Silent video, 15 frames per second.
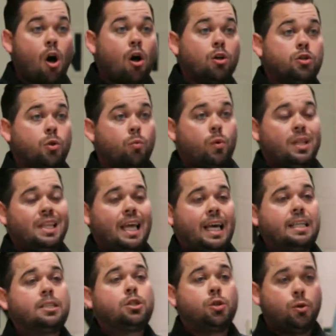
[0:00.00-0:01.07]
also
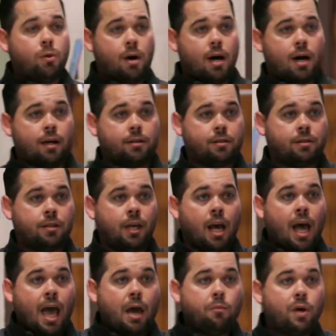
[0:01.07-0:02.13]
relates to us.
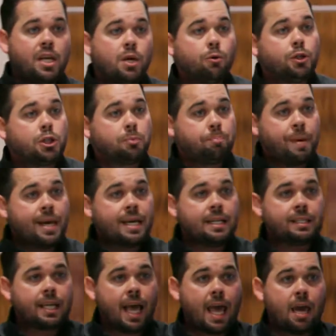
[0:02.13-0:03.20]
And when he was speaking
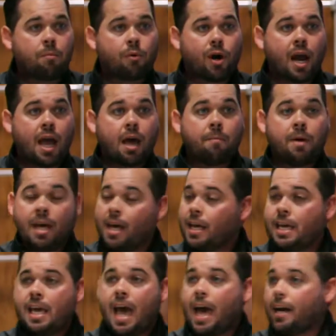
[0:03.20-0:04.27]
to Abraham,
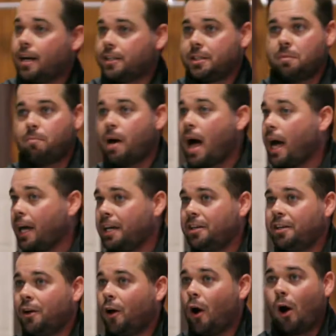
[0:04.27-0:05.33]
he had us in
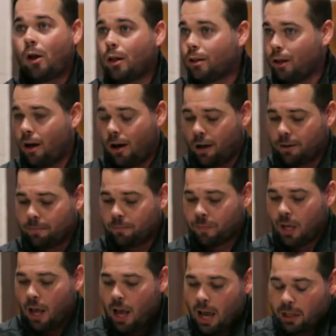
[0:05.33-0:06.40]
mind all along.
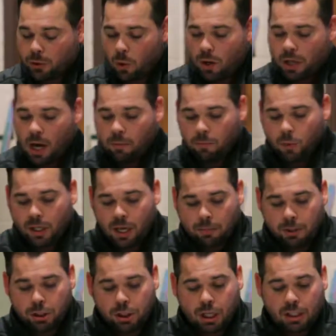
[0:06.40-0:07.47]
And so it come, we come
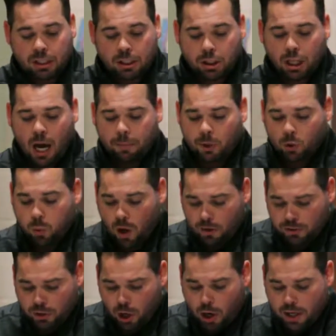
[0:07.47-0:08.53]
to Genesis chapter
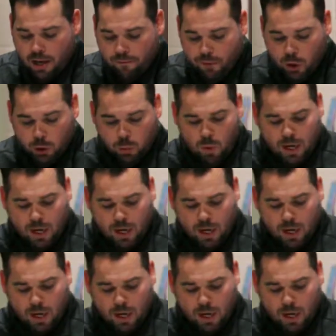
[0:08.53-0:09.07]
twelve, starting at verse